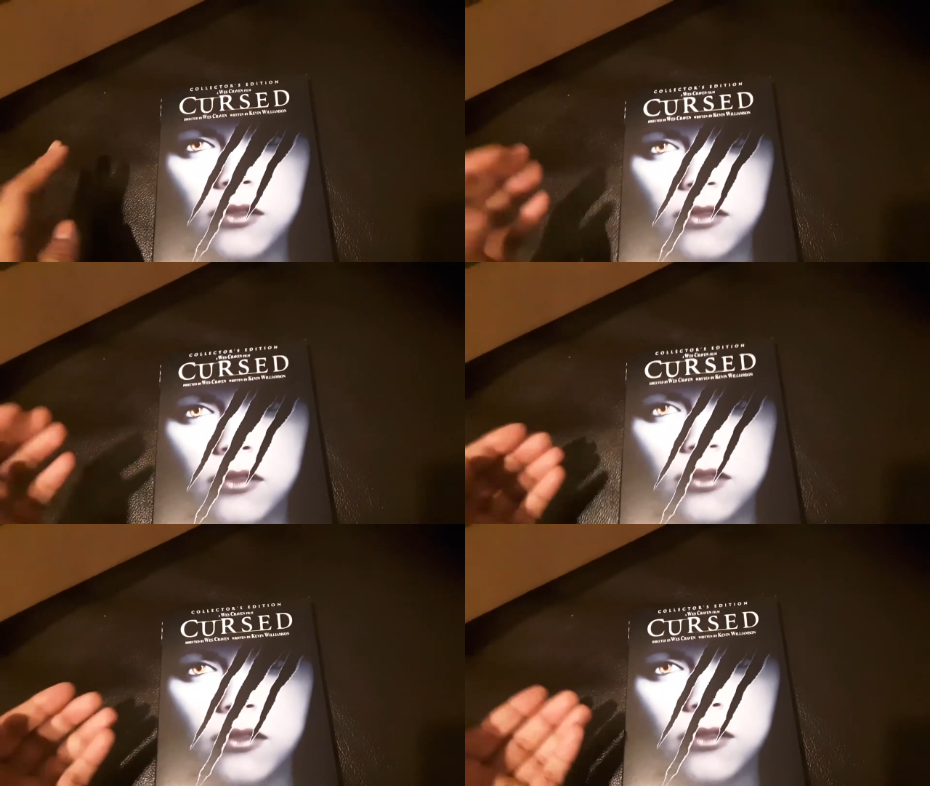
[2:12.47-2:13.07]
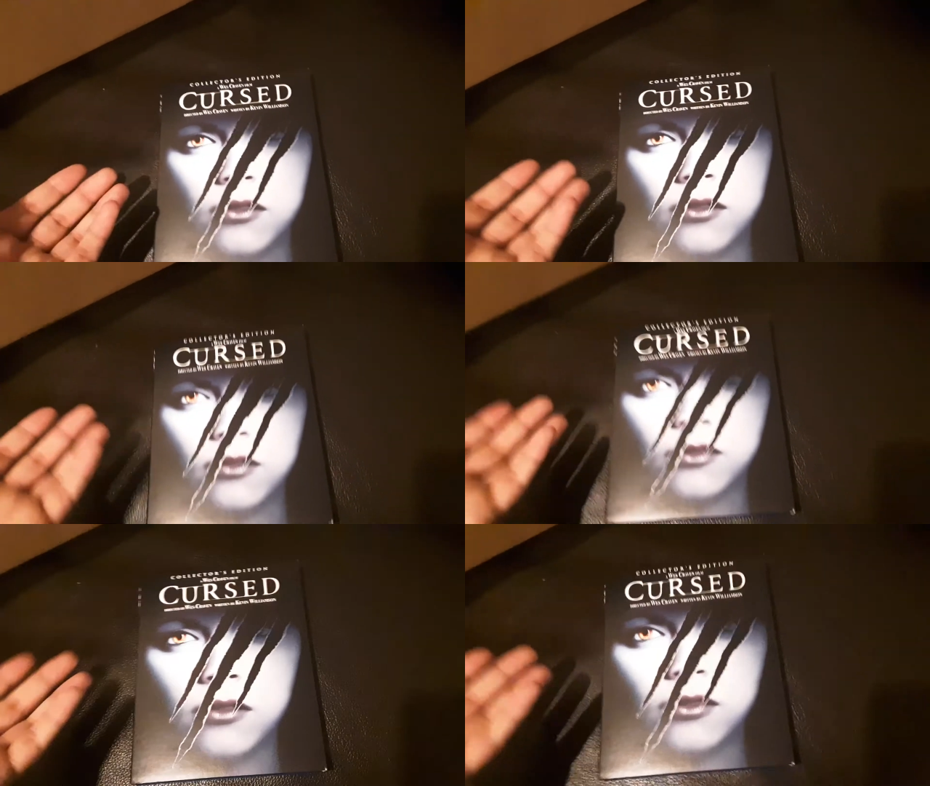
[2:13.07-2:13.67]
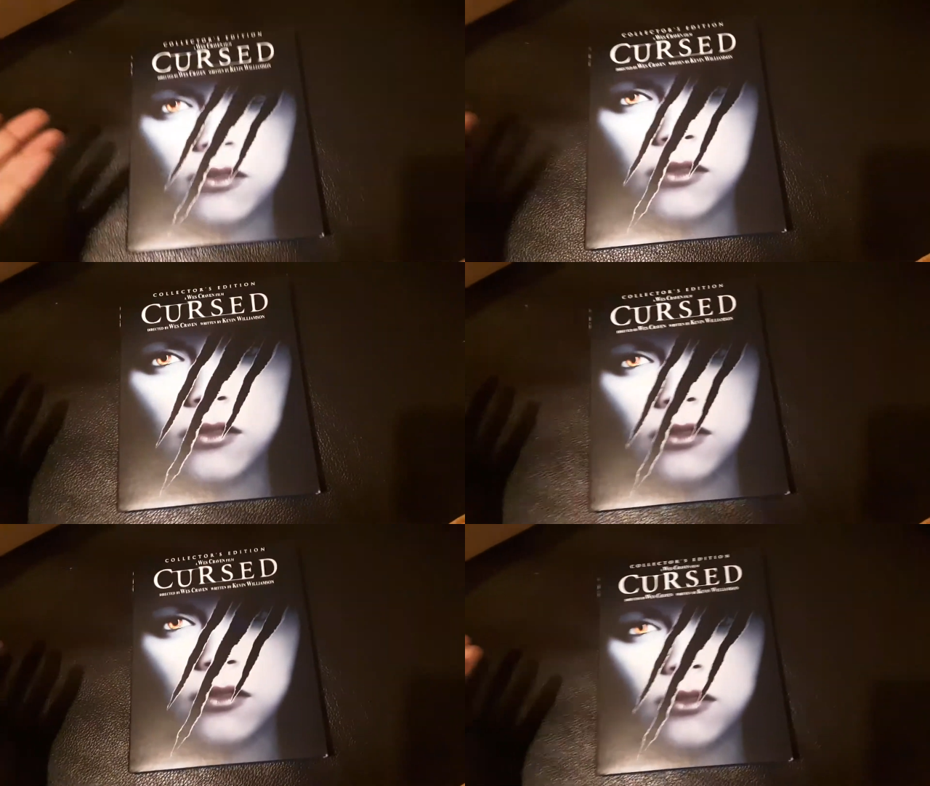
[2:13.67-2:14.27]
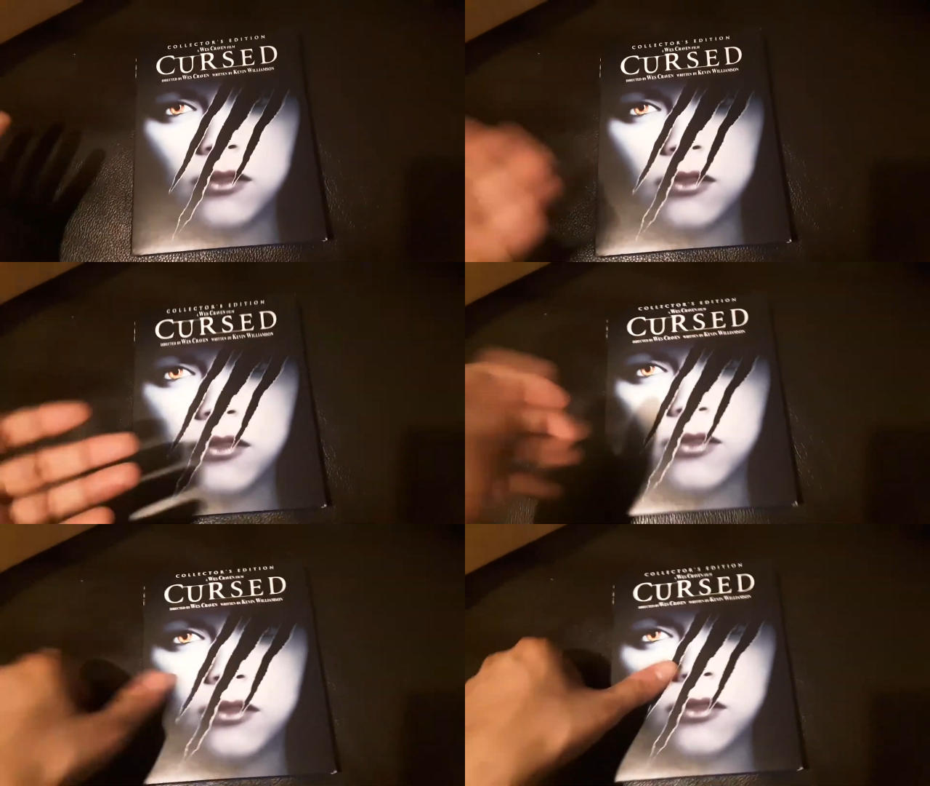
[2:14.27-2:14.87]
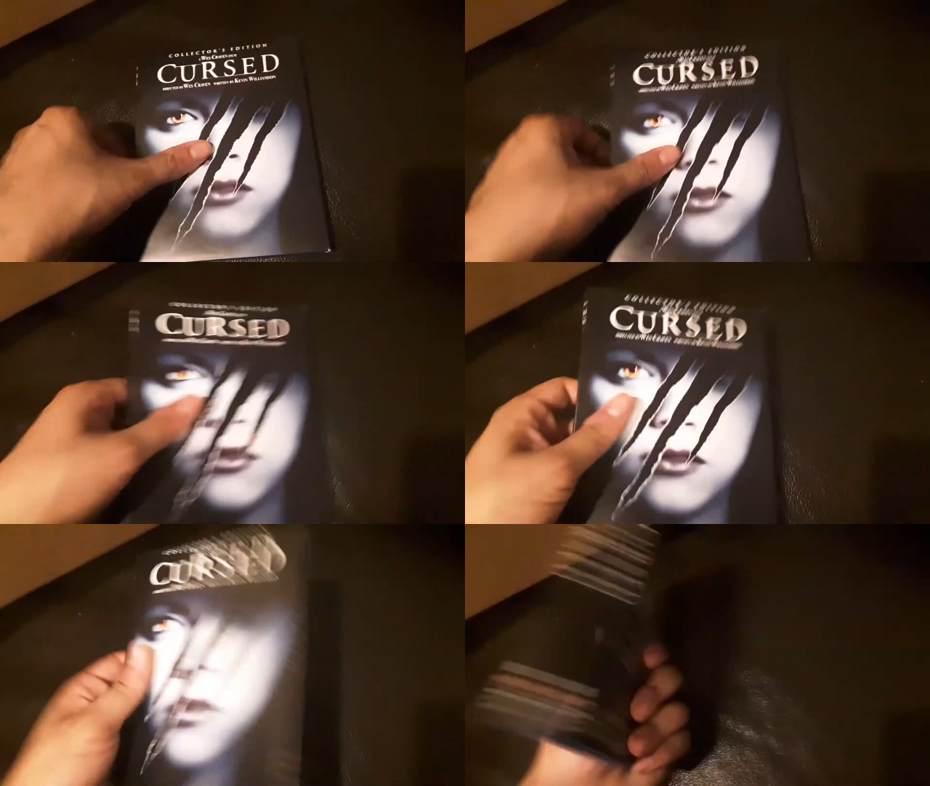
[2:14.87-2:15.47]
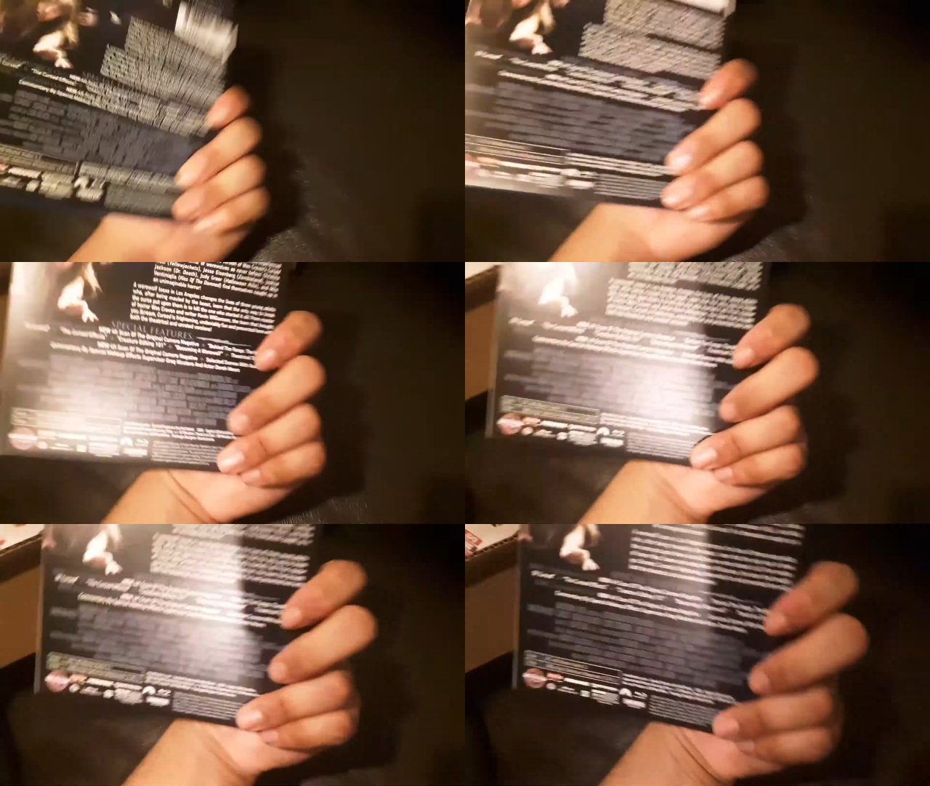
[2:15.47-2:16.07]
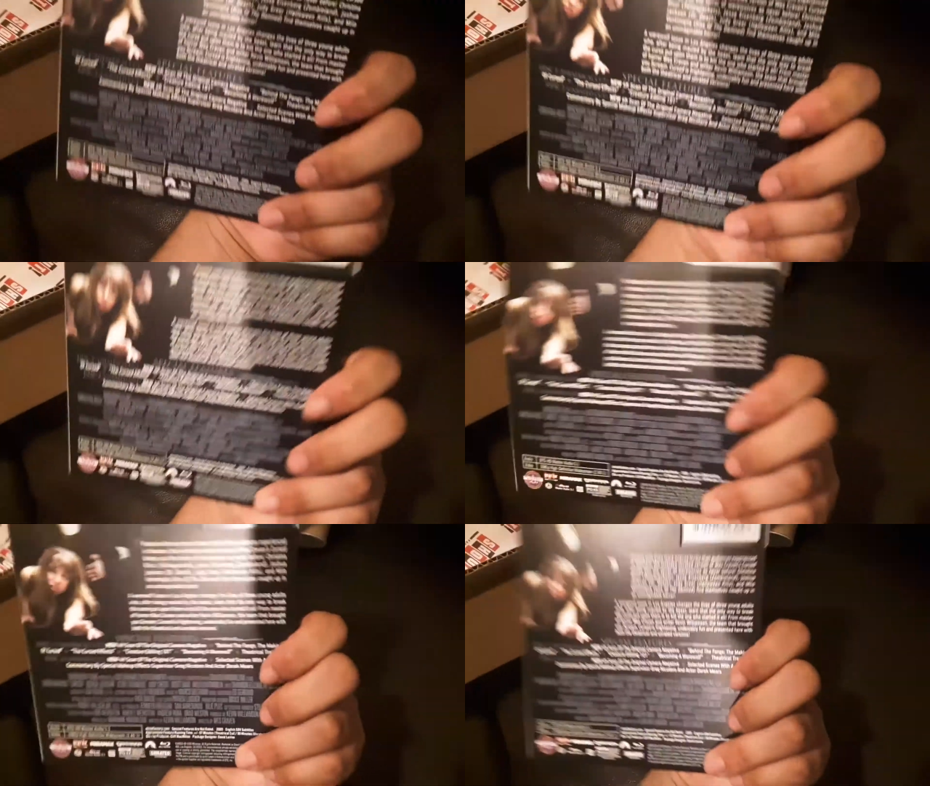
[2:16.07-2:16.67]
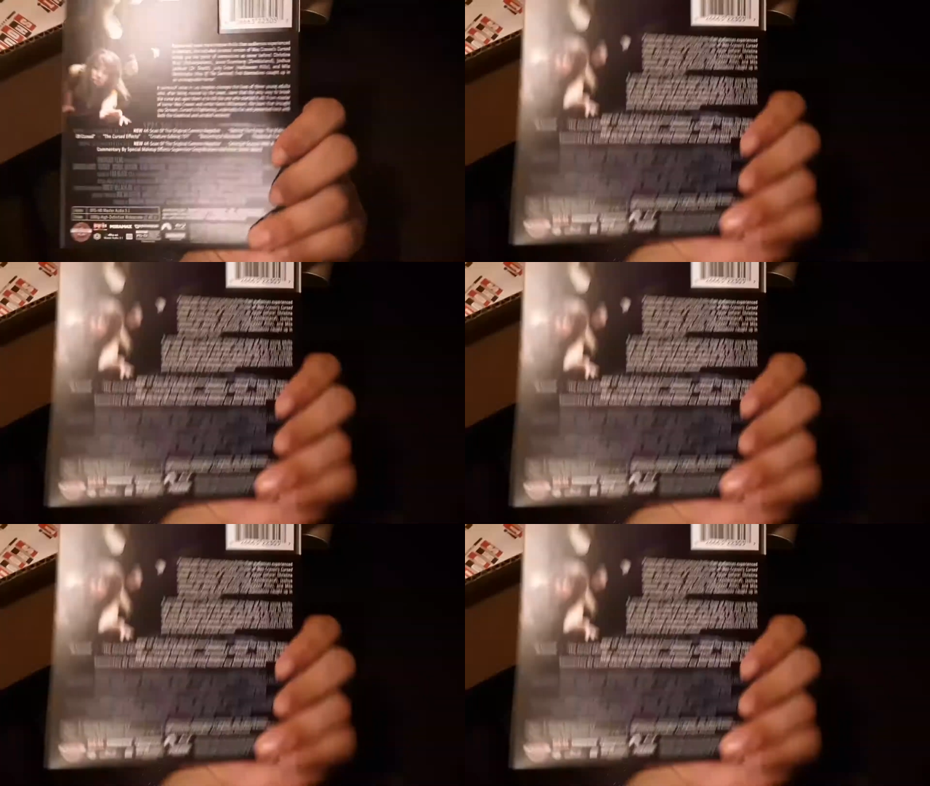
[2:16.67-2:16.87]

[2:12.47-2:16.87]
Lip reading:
[unreadable: no face in view]